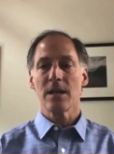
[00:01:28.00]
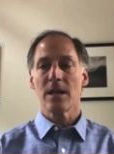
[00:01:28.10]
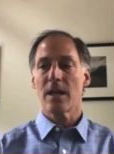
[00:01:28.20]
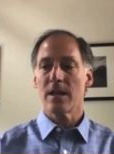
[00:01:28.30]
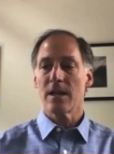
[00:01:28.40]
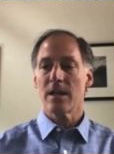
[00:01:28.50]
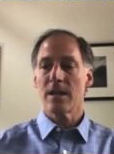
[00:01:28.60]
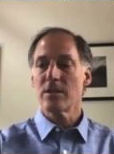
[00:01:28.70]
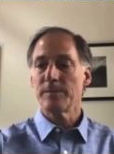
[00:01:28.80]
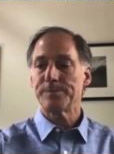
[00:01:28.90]
And
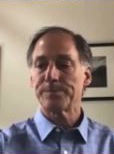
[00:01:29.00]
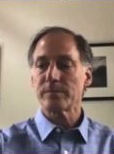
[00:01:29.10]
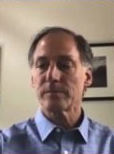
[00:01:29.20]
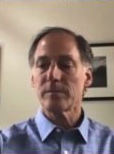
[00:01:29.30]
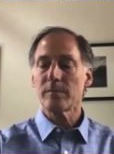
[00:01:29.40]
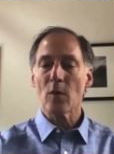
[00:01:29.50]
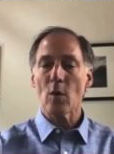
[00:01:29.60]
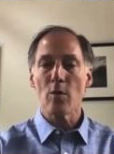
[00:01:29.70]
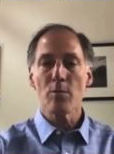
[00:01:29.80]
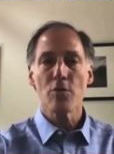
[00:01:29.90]
then to,
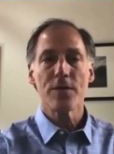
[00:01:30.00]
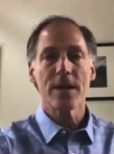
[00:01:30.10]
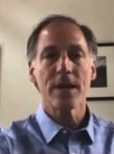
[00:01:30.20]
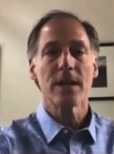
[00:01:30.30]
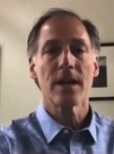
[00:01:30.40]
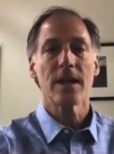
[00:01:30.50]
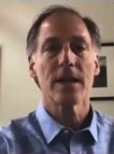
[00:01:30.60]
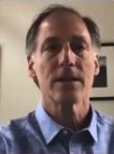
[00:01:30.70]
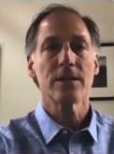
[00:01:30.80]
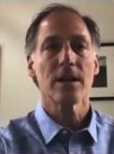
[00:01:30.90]
we'll move in
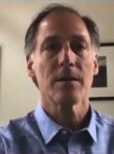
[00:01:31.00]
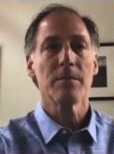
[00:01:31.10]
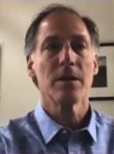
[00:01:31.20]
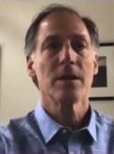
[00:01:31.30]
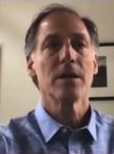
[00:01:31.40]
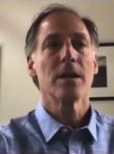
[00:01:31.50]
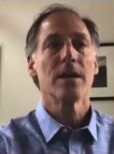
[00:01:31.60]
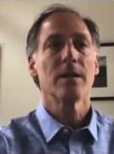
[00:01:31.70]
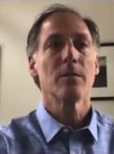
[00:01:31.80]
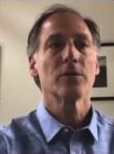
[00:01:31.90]
and, um,
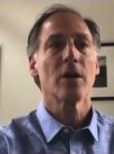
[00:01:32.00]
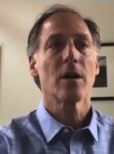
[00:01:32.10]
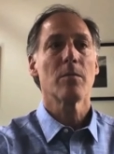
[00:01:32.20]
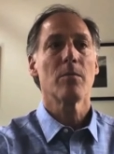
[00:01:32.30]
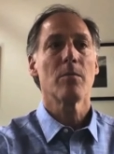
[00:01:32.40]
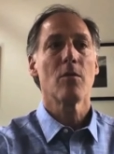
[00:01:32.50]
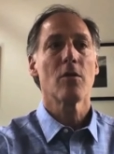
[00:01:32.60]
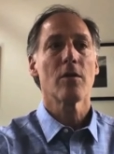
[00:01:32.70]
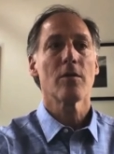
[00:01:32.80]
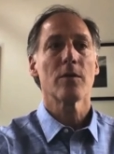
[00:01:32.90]
and then we'll talk
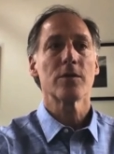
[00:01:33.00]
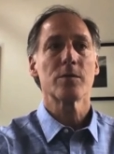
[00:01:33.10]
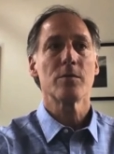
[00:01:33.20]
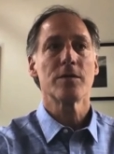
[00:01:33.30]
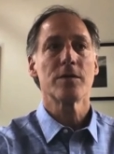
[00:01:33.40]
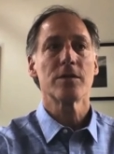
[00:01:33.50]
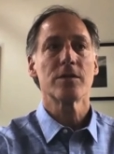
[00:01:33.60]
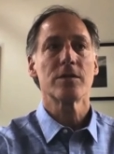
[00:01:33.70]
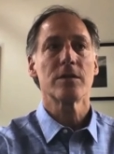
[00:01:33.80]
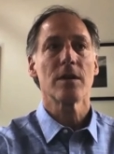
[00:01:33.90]
more once we move into
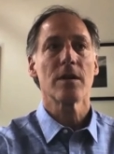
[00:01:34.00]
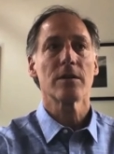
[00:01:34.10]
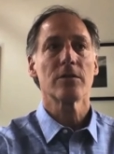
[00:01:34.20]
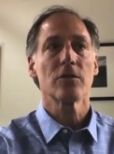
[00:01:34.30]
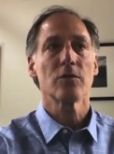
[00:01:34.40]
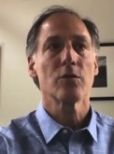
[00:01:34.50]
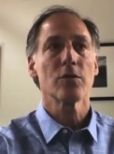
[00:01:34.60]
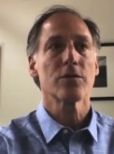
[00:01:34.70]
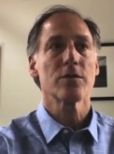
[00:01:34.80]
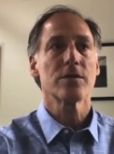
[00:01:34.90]
uh, sort of
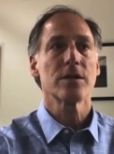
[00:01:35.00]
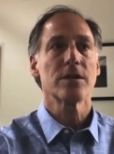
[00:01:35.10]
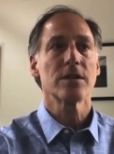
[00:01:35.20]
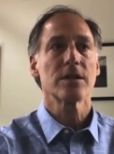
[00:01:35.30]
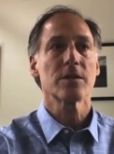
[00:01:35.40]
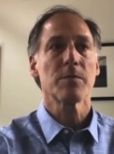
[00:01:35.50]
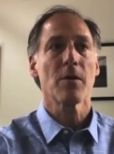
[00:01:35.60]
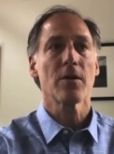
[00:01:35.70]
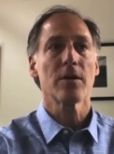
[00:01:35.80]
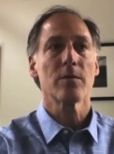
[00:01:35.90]
work through the statistics
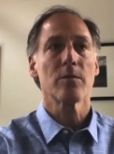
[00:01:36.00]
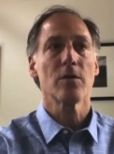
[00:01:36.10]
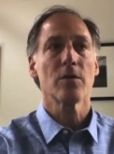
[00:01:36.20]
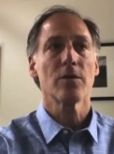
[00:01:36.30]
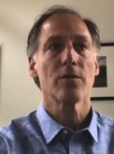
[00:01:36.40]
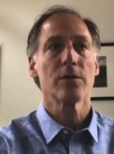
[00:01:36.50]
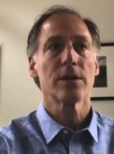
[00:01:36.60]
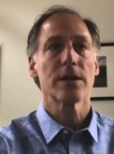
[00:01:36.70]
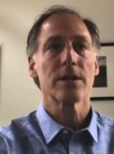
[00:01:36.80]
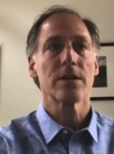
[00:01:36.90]
part. We'll
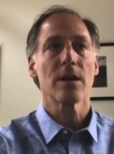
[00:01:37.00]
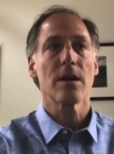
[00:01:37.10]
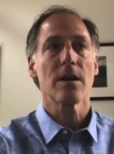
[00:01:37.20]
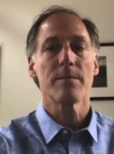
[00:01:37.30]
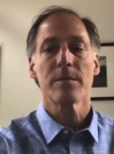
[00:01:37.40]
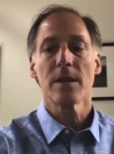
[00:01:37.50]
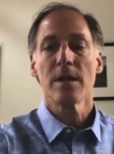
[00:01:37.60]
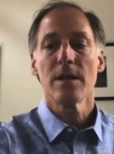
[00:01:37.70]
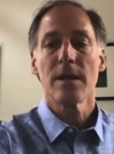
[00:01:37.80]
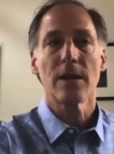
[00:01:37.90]
really um,
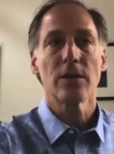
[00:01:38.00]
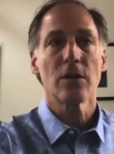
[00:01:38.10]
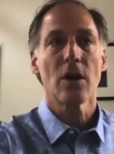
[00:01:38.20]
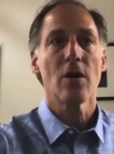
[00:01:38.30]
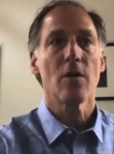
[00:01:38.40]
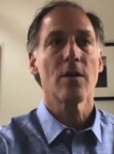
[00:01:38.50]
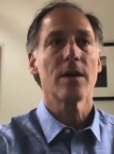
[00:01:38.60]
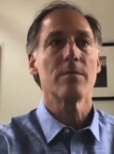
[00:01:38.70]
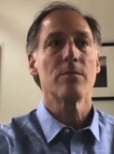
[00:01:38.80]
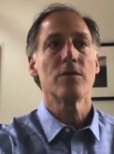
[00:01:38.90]
then go
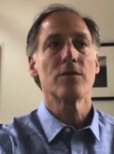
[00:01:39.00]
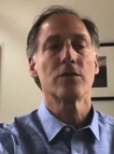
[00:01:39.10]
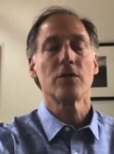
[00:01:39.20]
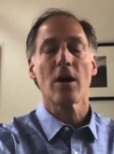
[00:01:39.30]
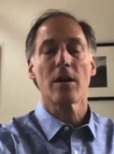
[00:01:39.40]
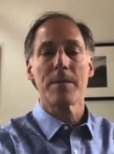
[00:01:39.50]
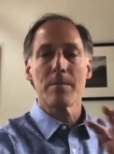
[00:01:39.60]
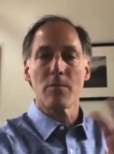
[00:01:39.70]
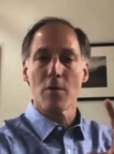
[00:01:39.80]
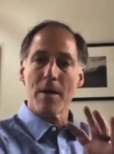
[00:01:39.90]
and move talk a
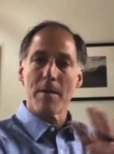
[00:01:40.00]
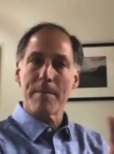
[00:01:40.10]
bit more about